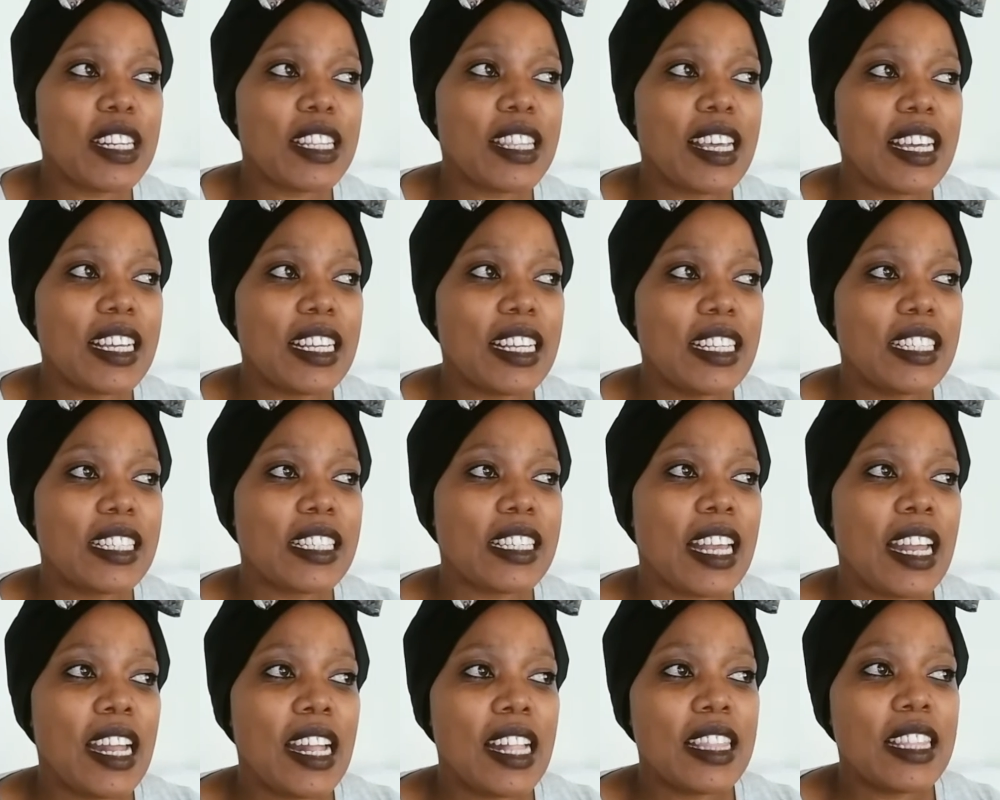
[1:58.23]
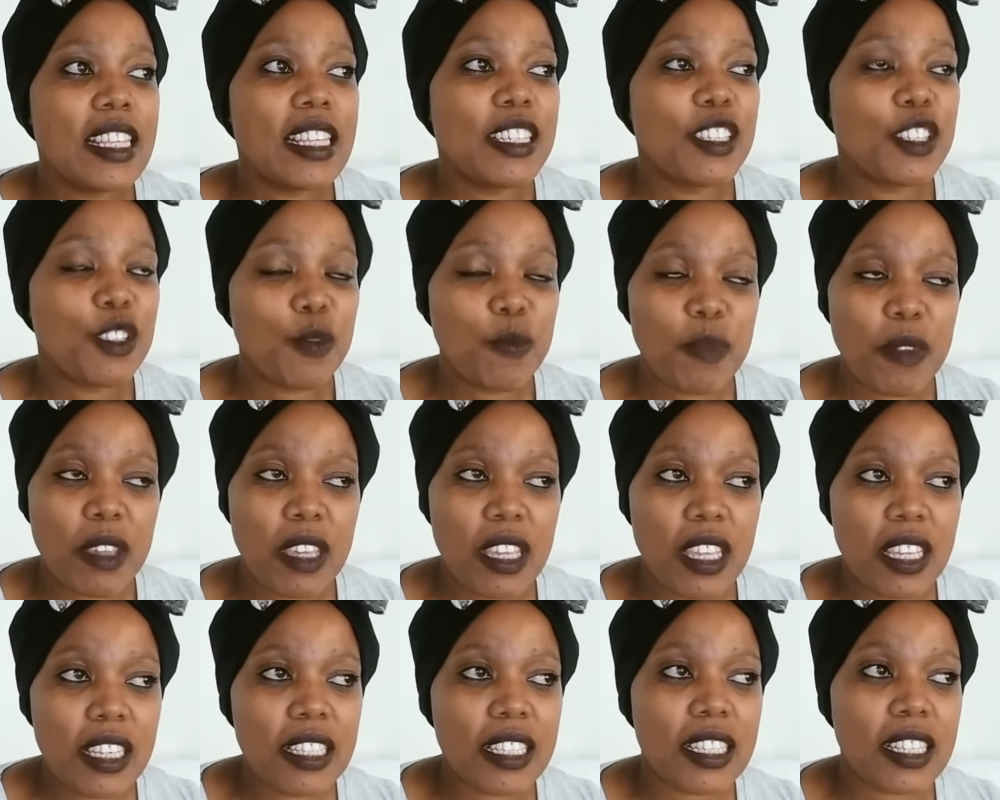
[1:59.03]
There's
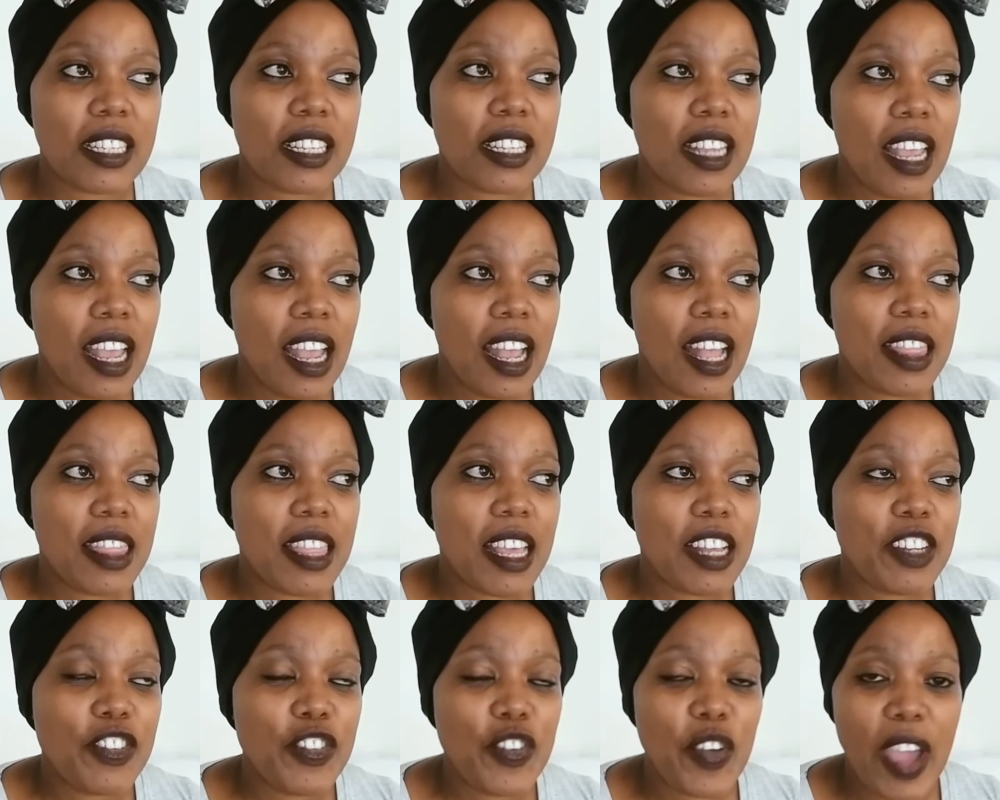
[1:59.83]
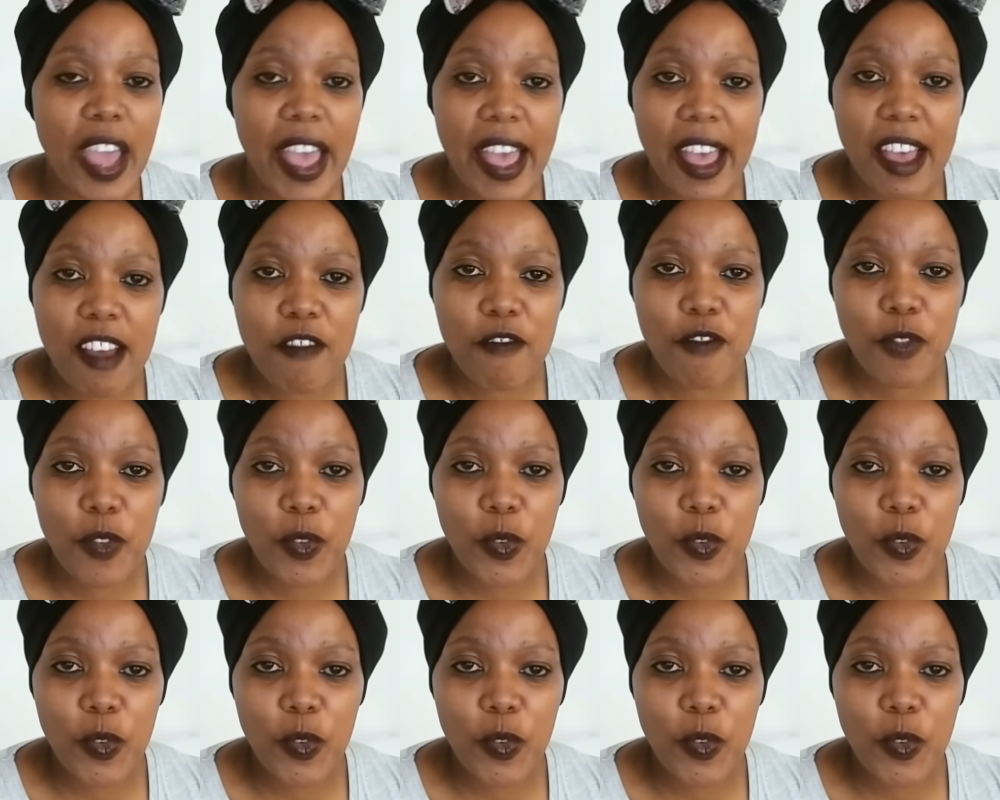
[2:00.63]
peace that you have